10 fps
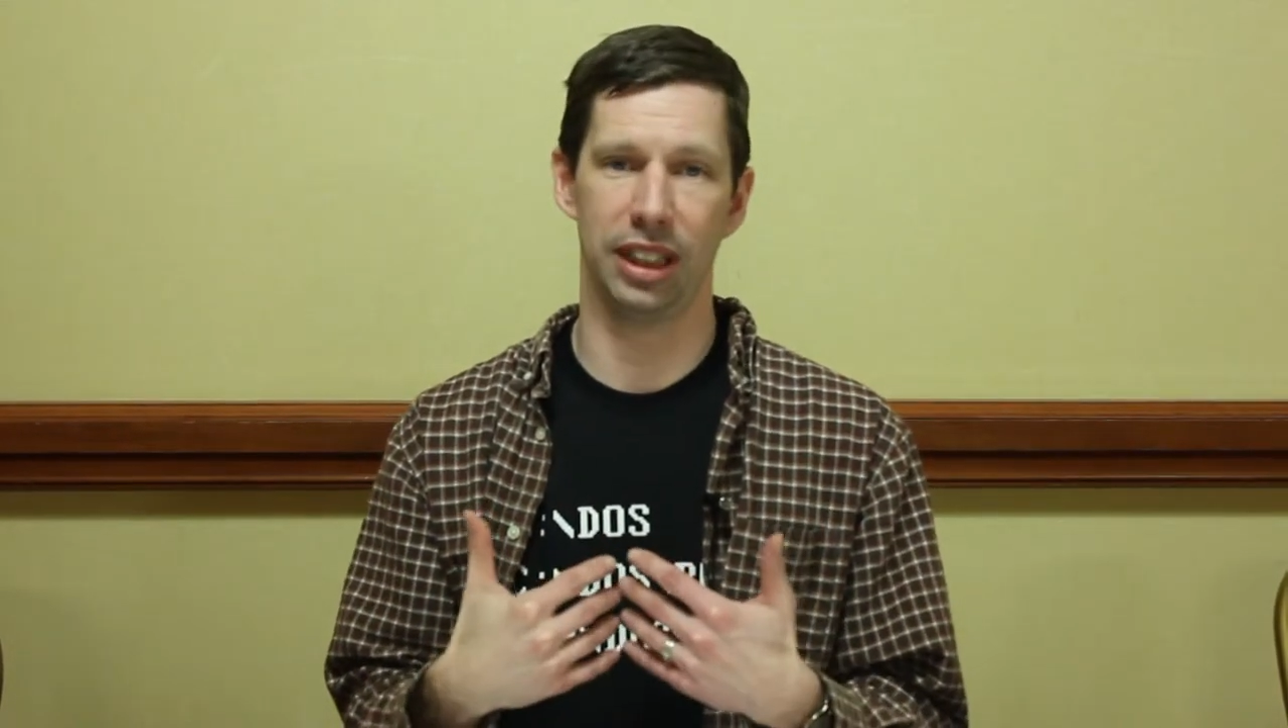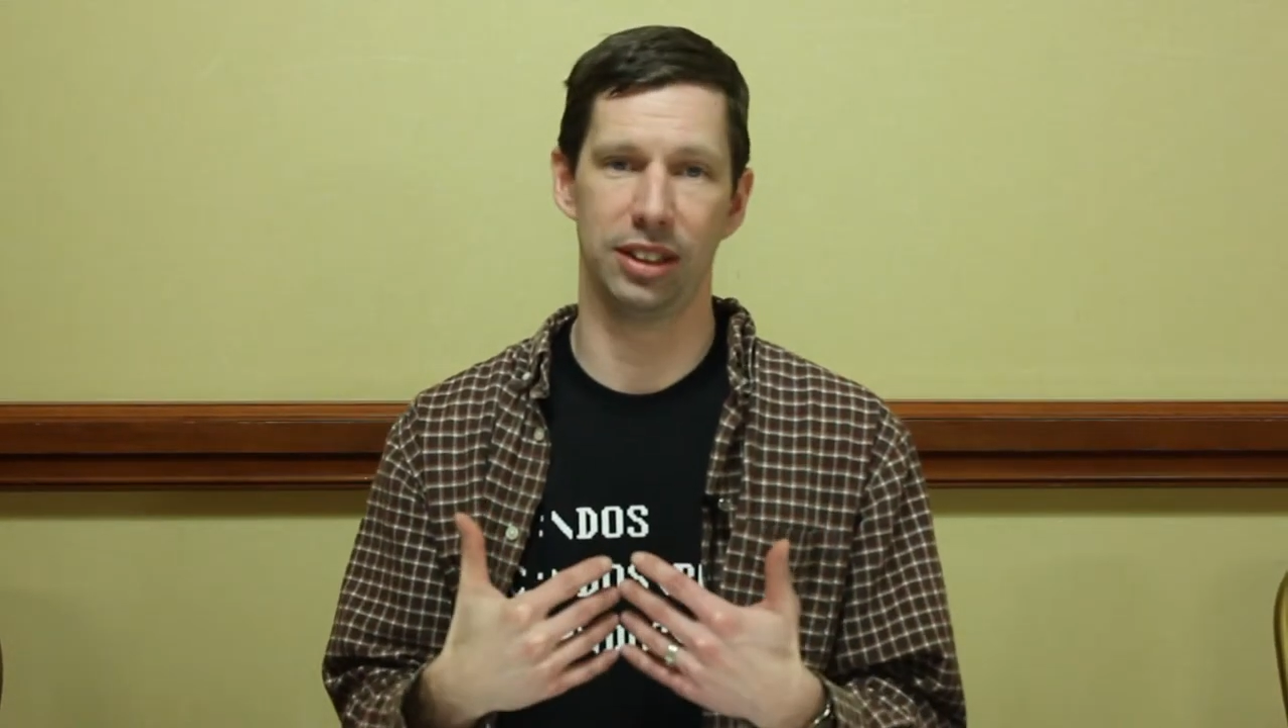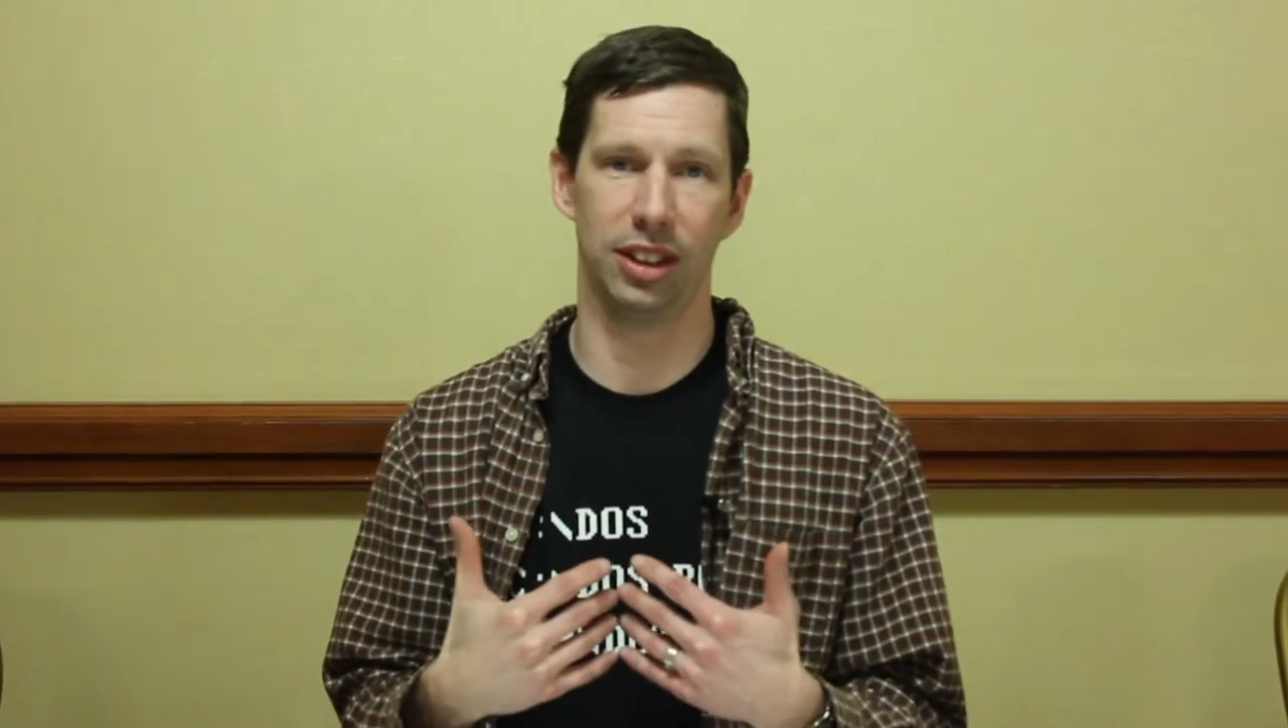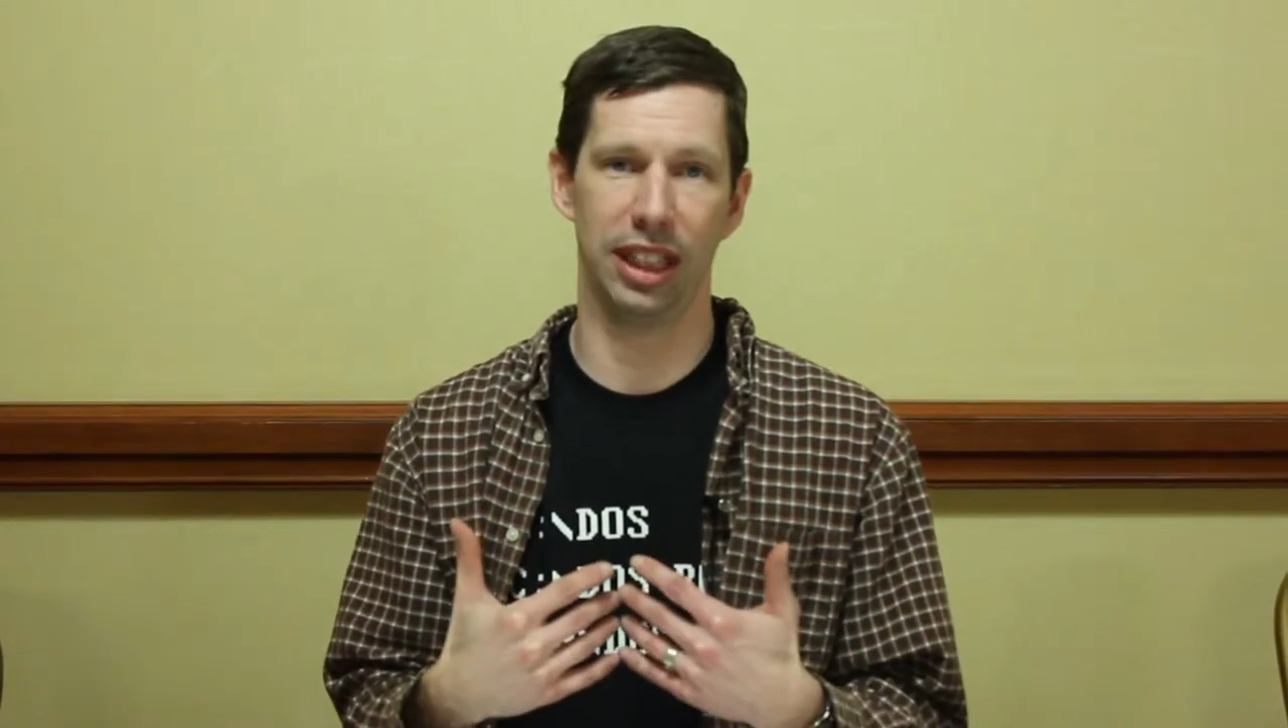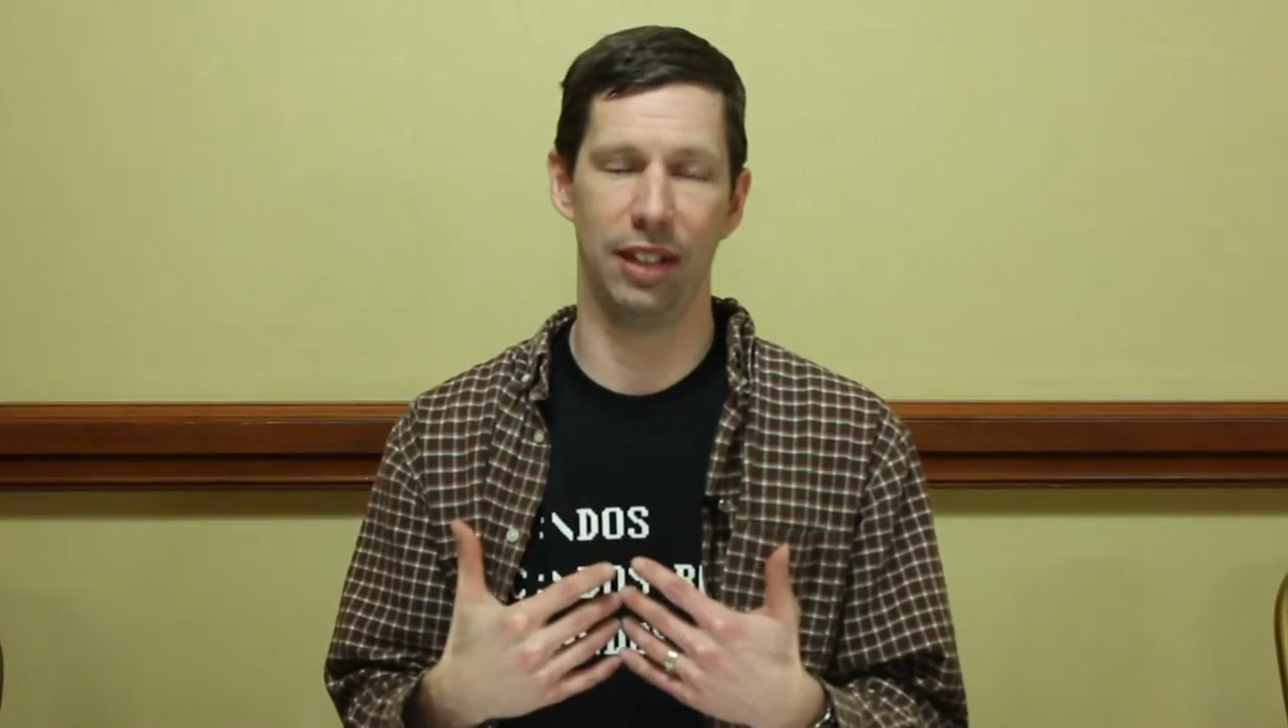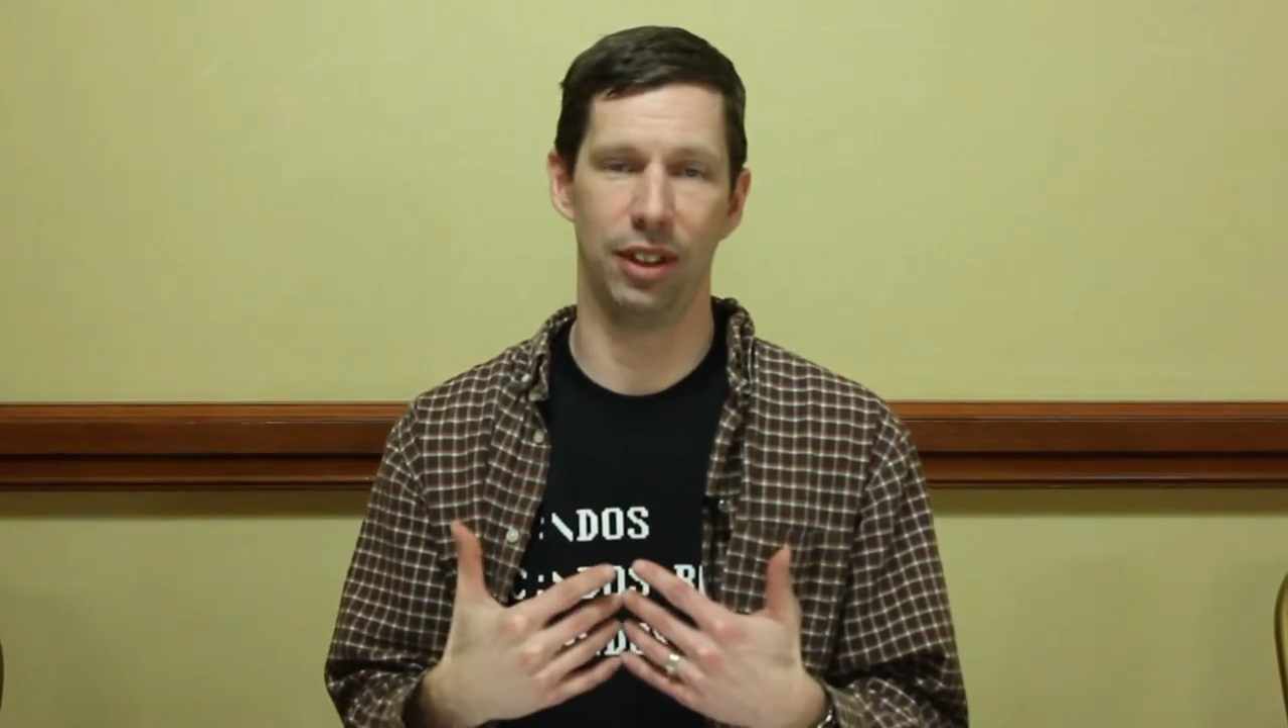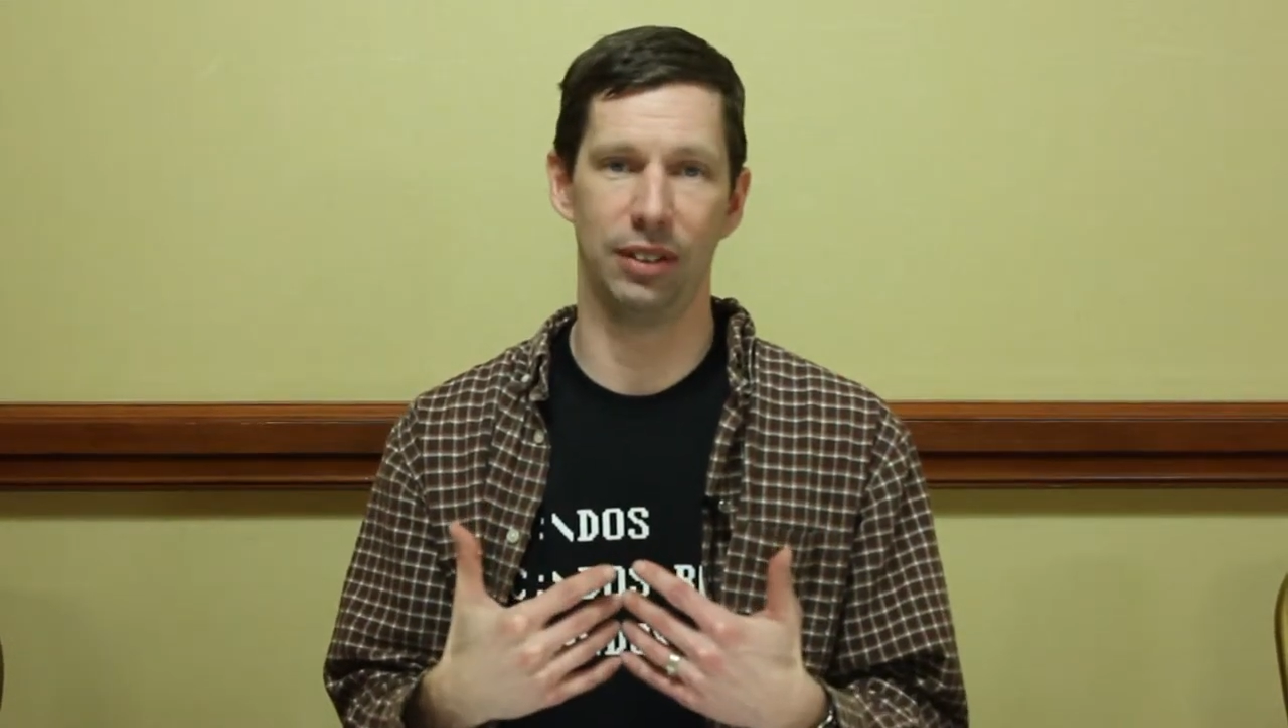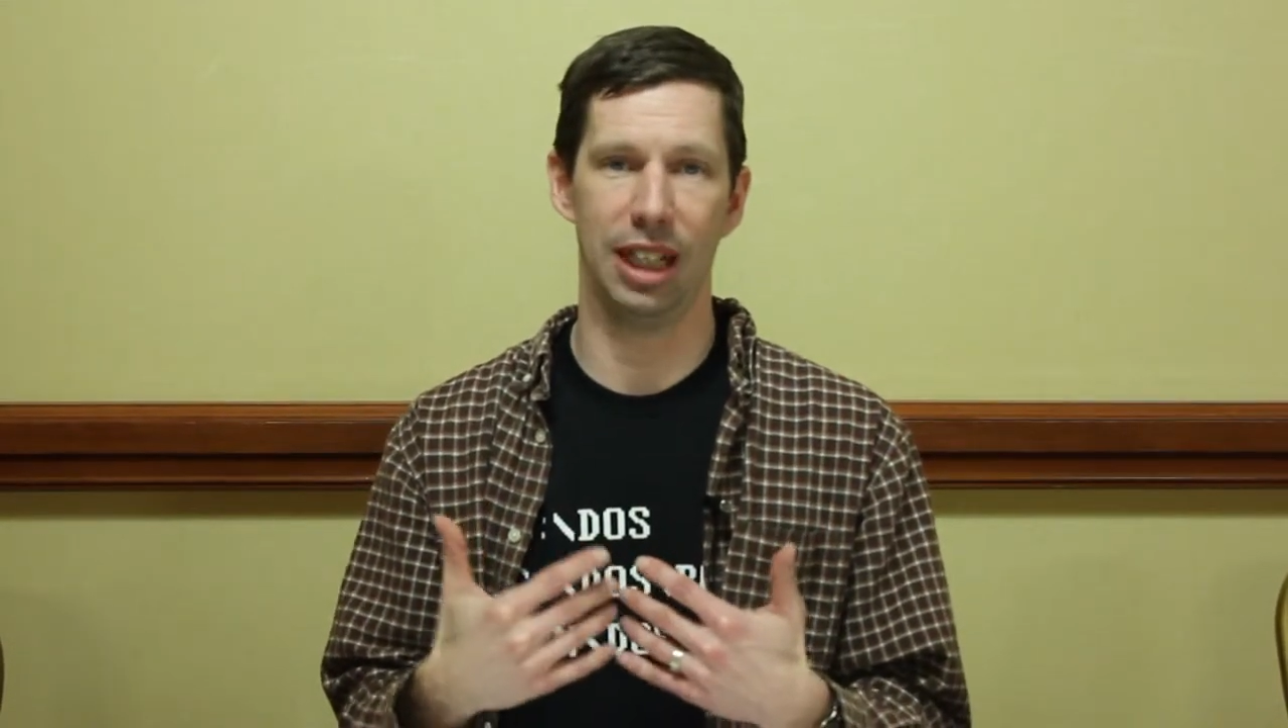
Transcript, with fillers: necessarily have enough